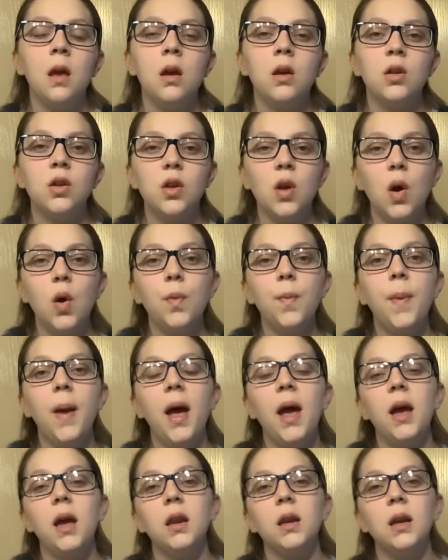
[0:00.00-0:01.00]
soap
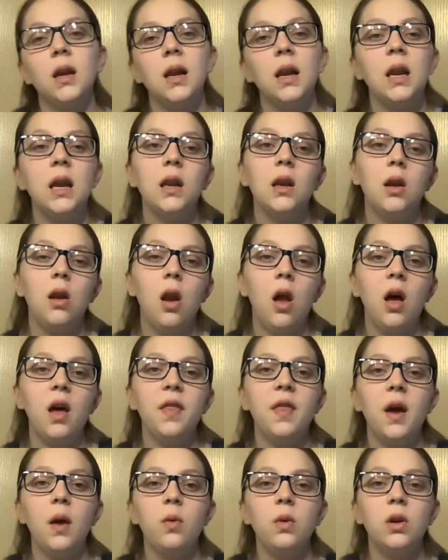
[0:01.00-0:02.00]
and clean
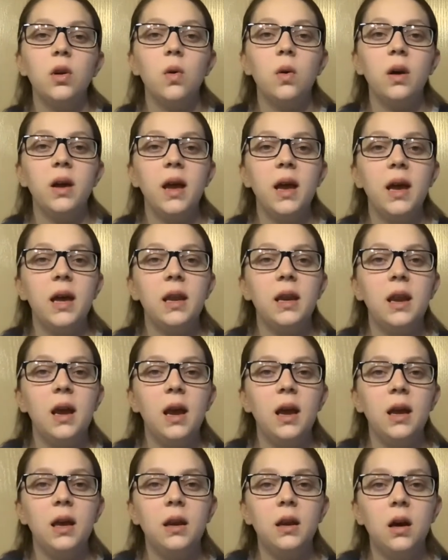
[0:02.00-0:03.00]
cloth, I would go ahead
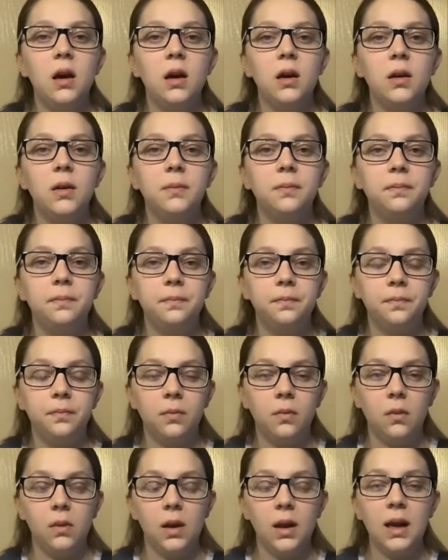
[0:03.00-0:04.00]
and
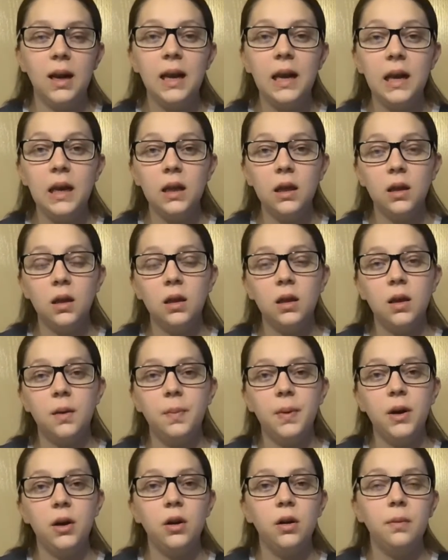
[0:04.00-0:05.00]
clean the
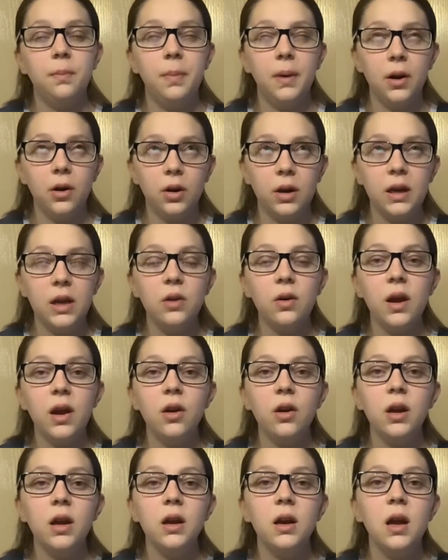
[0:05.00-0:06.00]
perineal
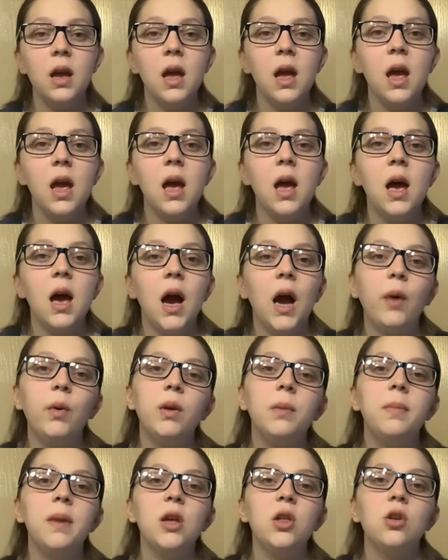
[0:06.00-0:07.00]
area. I
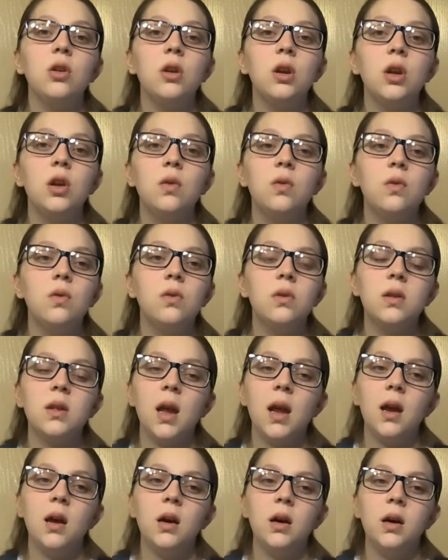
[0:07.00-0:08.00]
would make sure to use
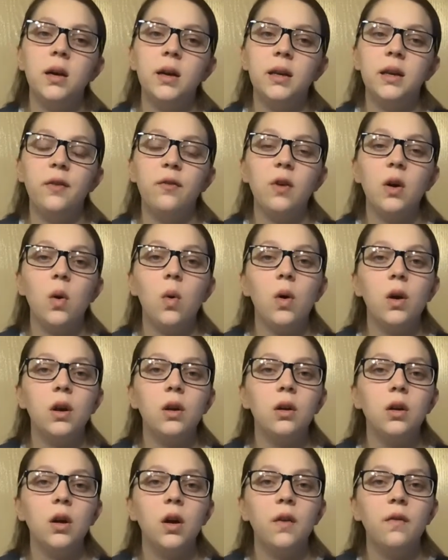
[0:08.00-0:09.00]
like a different
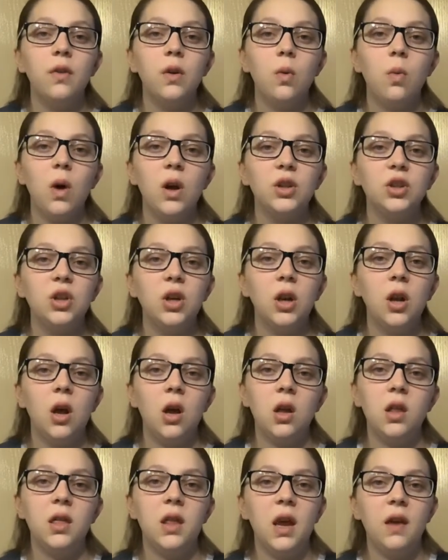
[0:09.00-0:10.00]
corner of the
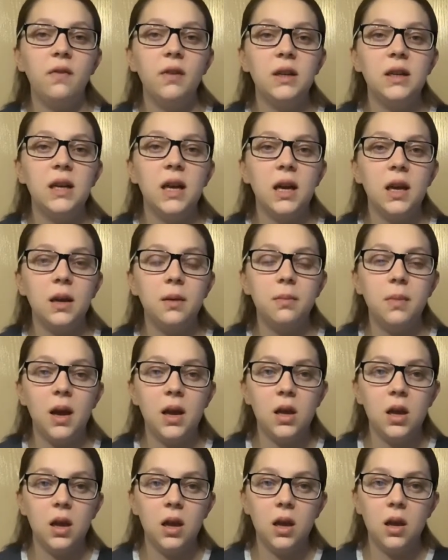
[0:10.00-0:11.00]
washcloth
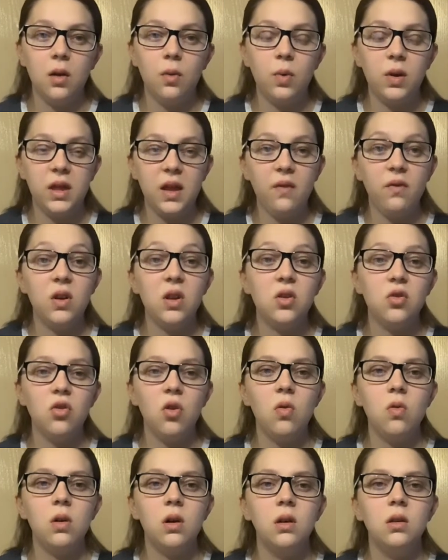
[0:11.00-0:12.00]
with every
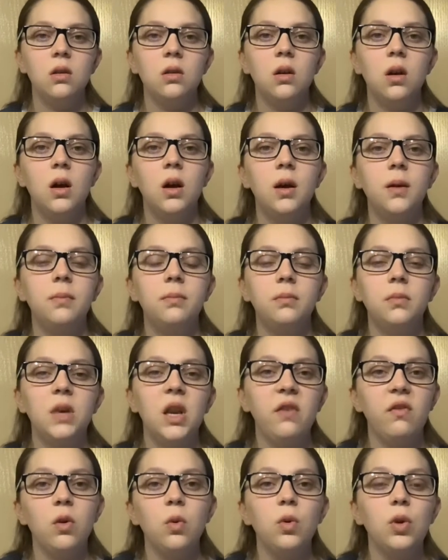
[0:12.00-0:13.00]
stroke.
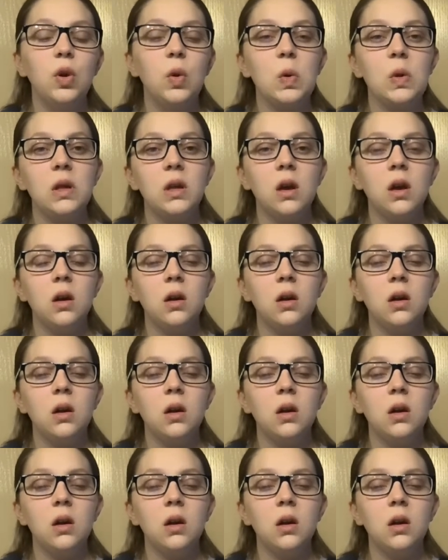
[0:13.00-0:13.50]
Never reuse